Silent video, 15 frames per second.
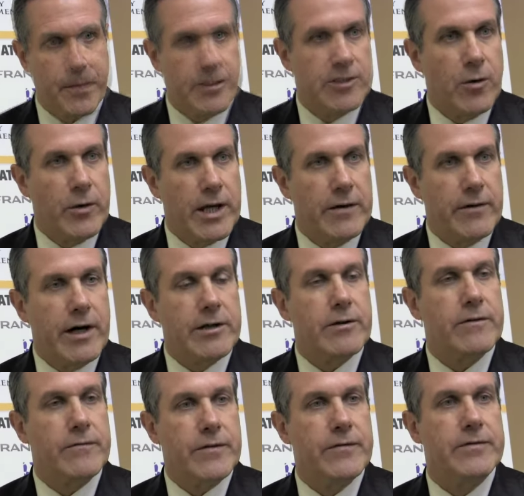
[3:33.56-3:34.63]
So we have
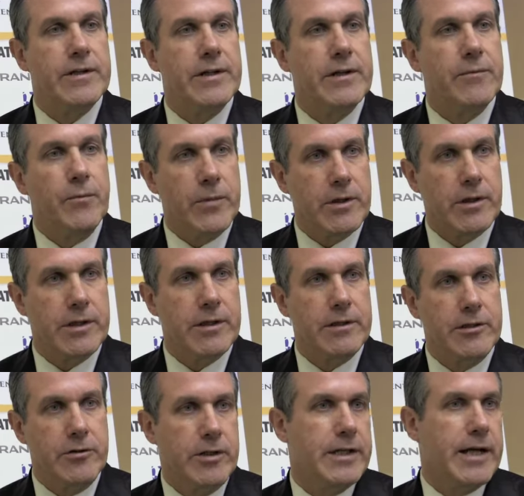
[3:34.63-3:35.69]
150
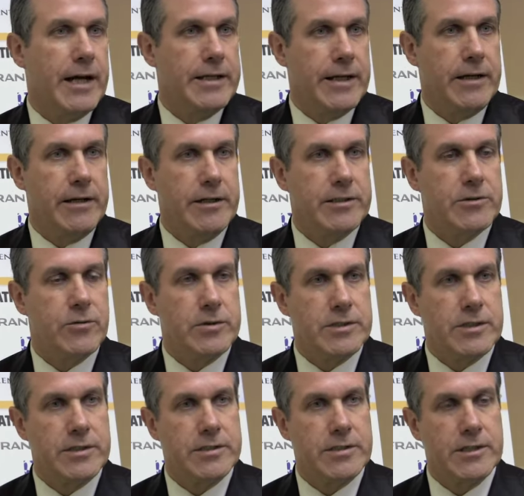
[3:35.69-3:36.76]
million unique identities, which
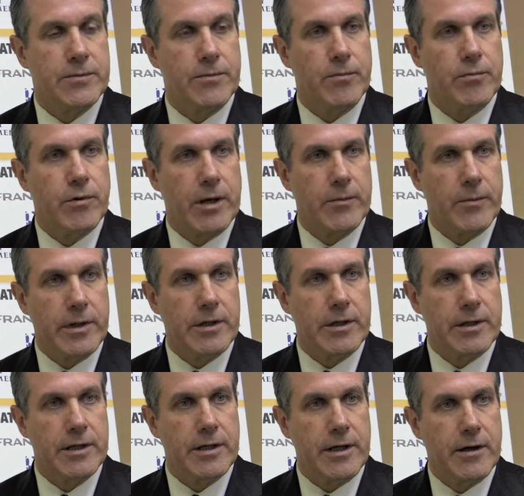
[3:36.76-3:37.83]
consist
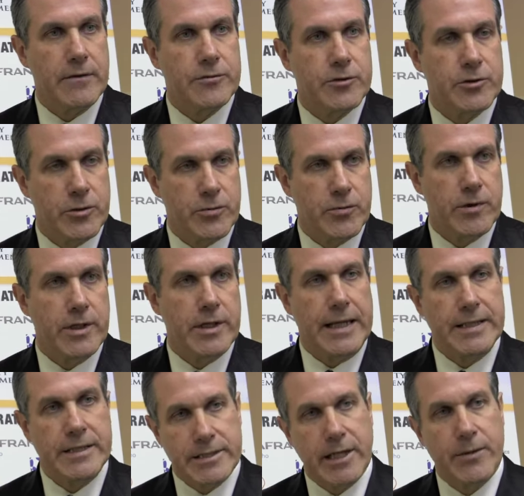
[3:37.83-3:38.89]
primarily of 2-print
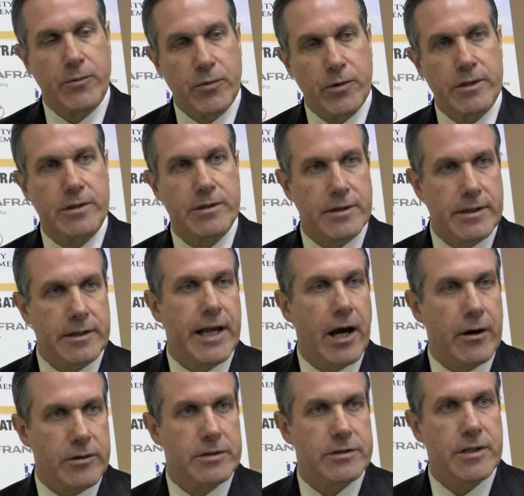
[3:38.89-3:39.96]
and 10-print
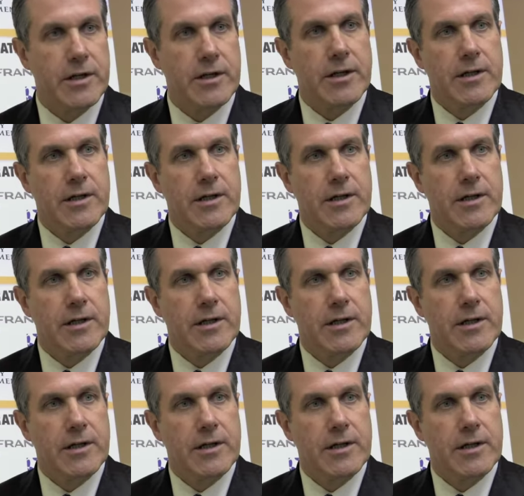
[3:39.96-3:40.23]
encounters.